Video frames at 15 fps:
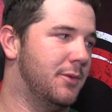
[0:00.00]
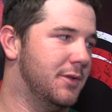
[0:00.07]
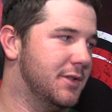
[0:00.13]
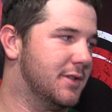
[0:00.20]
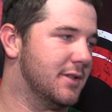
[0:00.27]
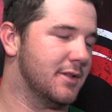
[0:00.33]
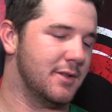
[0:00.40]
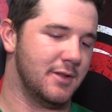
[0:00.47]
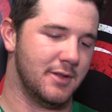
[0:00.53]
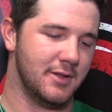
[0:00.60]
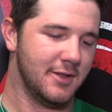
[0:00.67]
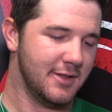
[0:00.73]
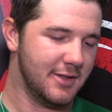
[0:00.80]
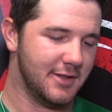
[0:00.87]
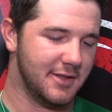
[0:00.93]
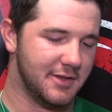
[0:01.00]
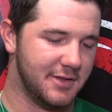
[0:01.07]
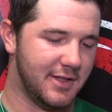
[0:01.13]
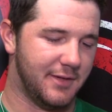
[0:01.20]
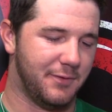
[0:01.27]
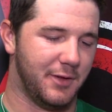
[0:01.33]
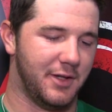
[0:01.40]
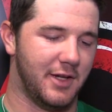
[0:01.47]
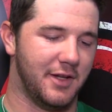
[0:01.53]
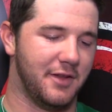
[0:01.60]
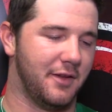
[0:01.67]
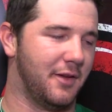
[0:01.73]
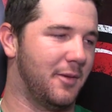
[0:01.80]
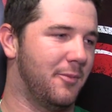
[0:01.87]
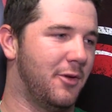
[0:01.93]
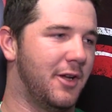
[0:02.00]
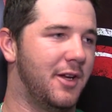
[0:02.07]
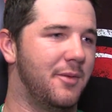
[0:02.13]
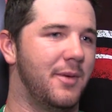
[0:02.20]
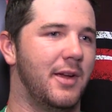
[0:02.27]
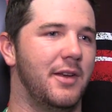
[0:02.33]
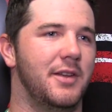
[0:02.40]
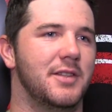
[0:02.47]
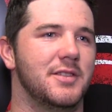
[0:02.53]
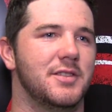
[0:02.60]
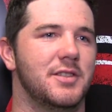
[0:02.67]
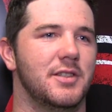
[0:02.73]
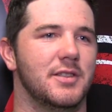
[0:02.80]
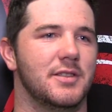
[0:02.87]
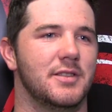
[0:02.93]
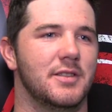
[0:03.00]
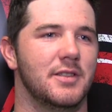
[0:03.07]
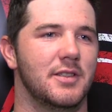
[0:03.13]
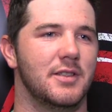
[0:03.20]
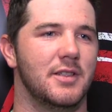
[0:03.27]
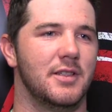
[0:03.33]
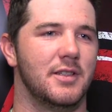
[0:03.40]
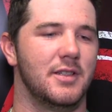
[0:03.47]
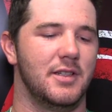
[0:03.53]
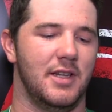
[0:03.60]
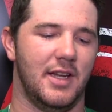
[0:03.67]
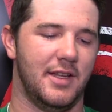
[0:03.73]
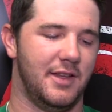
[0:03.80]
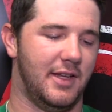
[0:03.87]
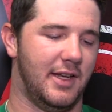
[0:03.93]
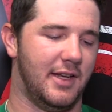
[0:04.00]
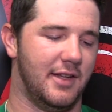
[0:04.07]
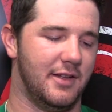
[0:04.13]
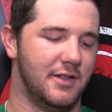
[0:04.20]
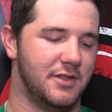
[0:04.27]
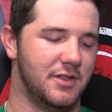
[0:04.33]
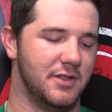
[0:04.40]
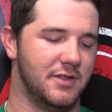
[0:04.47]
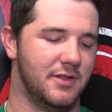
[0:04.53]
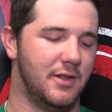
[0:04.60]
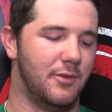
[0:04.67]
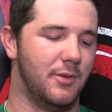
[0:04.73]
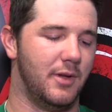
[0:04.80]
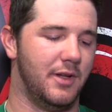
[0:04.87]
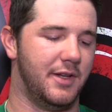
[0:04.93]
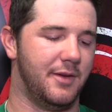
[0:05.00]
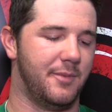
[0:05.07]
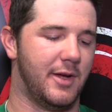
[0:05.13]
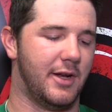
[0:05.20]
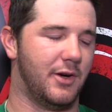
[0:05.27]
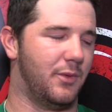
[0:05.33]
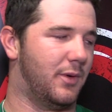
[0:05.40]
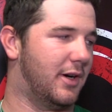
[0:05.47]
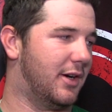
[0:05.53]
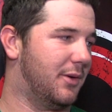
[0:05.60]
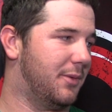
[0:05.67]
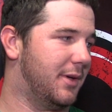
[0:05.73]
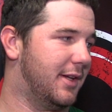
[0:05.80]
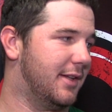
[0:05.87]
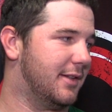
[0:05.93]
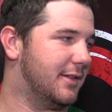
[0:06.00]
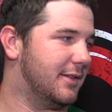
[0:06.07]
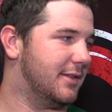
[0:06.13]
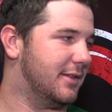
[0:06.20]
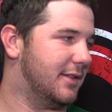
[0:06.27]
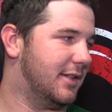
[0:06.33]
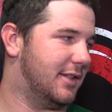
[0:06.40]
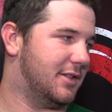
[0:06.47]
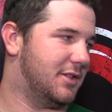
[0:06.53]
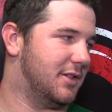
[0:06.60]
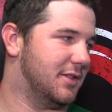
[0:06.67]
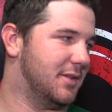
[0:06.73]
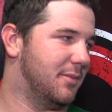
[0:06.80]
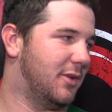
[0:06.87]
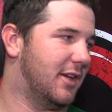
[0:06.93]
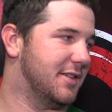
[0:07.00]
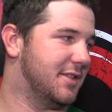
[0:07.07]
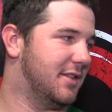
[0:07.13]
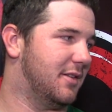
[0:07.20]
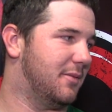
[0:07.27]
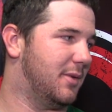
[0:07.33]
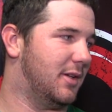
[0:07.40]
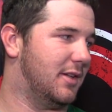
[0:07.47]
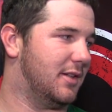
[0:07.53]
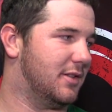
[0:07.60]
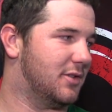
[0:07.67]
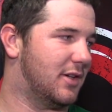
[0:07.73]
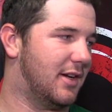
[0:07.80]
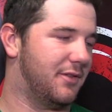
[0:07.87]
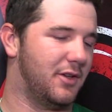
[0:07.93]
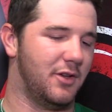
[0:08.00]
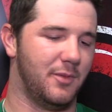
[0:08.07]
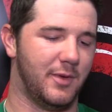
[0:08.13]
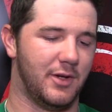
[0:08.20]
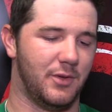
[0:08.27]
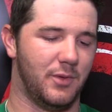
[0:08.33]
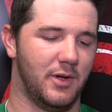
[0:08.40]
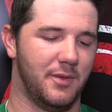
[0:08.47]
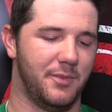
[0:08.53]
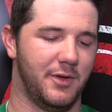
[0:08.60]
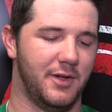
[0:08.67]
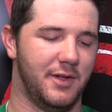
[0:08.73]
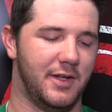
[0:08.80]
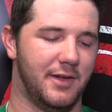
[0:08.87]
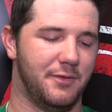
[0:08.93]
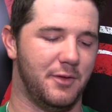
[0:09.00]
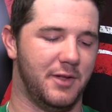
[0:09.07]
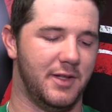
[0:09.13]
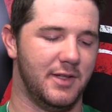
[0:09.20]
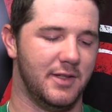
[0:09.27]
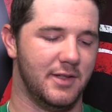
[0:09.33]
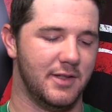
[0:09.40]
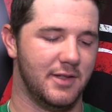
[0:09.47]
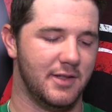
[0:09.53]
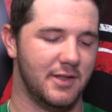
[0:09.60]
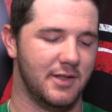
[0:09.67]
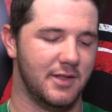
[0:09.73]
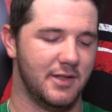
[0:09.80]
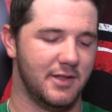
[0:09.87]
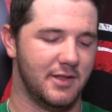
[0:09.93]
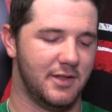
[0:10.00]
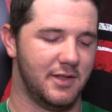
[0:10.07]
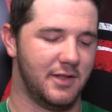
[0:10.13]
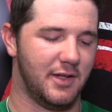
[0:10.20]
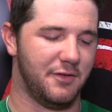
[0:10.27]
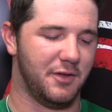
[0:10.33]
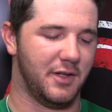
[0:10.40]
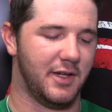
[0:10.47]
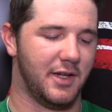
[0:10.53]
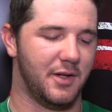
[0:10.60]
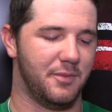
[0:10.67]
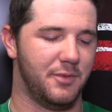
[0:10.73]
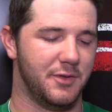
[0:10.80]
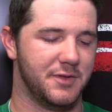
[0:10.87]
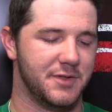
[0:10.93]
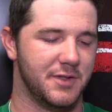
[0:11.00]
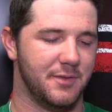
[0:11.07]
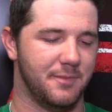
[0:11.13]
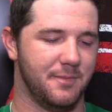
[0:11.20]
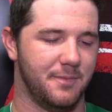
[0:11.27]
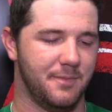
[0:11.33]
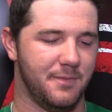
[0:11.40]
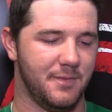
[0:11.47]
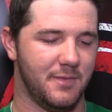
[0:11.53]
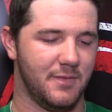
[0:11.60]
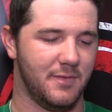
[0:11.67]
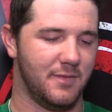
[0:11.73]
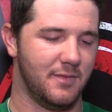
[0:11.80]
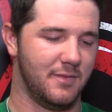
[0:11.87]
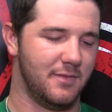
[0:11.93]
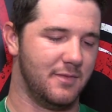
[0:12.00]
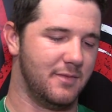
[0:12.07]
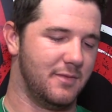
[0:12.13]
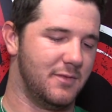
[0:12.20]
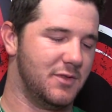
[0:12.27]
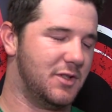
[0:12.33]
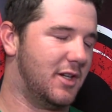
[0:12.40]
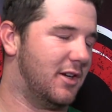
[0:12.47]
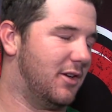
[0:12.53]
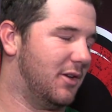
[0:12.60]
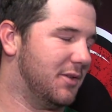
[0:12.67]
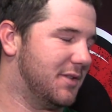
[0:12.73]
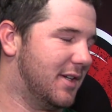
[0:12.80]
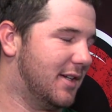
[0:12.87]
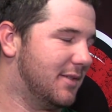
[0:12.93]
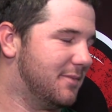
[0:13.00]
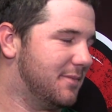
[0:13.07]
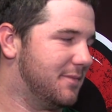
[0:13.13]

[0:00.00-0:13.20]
was definitely nothing to complain about. And it's just, in the end, it's just, it really didn't matter where I went. It's just a blessing to be drafted no matter what. But it definitely kind of put some cherry on top.